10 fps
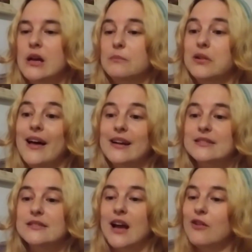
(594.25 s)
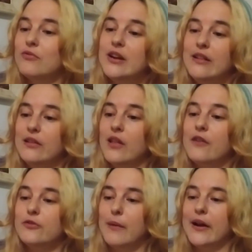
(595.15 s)
"Plus, I really
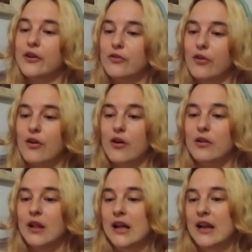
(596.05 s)
loved my girl,